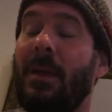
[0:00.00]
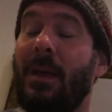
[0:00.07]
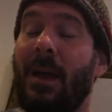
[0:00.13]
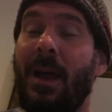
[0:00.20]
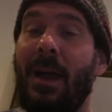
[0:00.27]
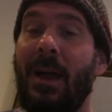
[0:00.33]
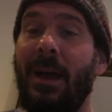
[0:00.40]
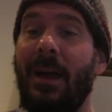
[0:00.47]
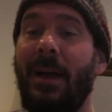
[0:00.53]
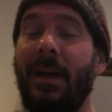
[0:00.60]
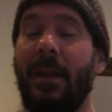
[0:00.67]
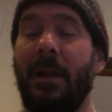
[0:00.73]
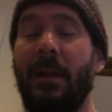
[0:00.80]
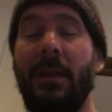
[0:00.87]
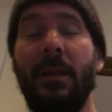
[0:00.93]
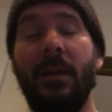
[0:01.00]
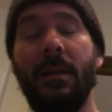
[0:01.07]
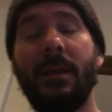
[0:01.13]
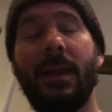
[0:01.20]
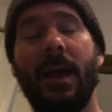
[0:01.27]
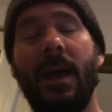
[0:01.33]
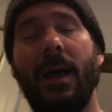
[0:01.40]
Had a little
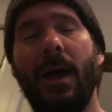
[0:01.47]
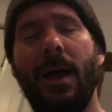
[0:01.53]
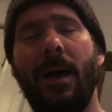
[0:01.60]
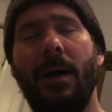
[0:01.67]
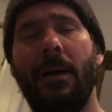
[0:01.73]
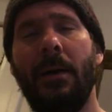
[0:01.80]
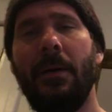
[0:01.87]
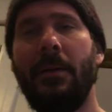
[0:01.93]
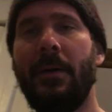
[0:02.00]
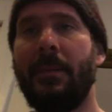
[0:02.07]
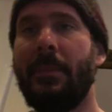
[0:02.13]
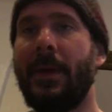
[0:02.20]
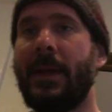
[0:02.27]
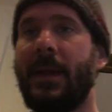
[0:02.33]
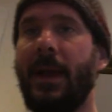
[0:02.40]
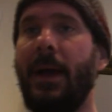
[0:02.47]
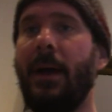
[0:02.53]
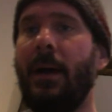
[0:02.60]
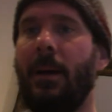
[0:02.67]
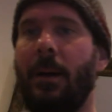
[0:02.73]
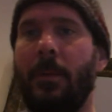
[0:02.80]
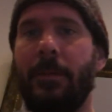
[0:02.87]
cow, and my
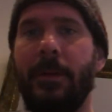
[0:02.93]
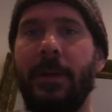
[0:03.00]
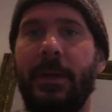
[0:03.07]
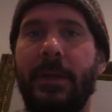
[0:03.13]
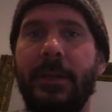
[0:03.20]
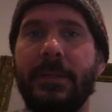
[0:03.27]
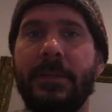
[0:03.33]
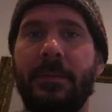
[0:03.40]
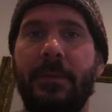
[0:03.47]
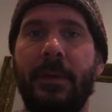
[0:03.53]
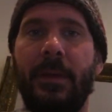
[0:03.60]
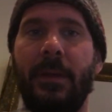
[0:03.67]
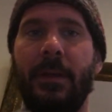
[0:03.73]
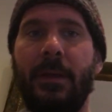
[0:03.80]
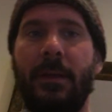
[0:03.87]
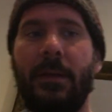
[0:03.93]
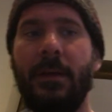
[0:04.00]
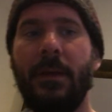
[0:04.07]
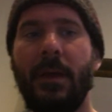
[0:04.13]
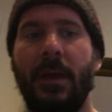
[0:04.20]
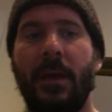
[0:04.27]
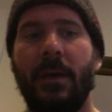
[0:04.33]
cow pleased me.
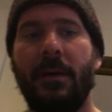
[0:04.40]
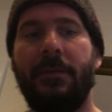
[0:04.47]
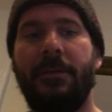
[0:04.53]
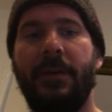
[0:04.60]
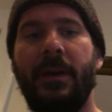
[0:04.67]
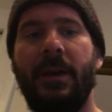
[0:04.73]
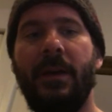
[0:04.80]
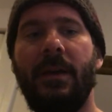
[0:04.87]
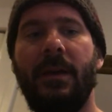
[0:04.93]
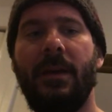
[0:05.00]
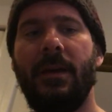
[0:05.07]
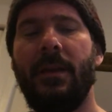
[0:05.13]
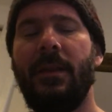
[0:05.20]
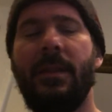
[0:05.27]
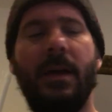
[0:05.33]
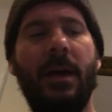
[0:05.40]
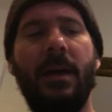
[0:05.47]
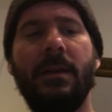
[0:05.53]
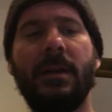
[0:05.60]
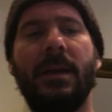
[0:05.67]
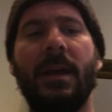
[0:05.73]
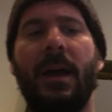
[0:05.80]
I fed
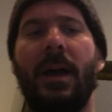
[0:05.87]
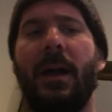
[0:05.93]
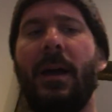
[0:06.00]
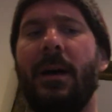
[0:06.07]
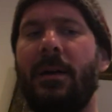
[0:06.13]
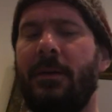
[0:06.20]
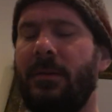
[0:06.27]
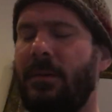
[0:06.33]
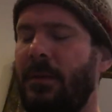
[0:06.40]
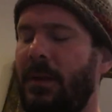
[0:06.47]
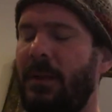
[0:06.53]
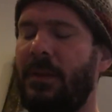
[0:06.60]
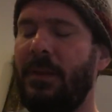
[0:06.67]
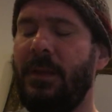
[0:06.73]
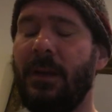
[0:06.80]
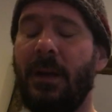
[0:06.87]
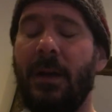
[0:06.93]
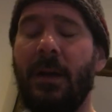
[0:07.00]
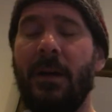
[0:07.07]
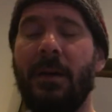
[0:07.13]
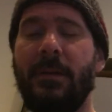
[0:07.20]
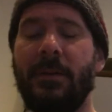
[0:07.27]
that cow 'neath the
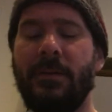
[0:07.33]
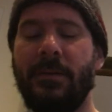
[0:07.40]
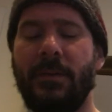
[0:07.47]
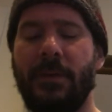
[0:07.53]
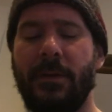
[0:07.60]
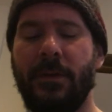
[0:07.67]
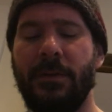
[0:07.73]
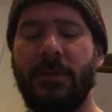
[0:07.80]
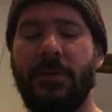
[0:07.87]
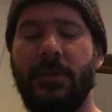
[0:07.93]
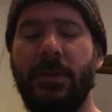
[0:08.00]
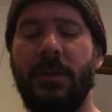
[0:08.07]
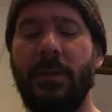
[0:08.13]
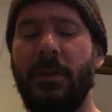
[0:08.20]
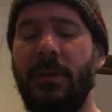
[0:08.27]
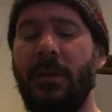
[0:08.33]
yonder tree.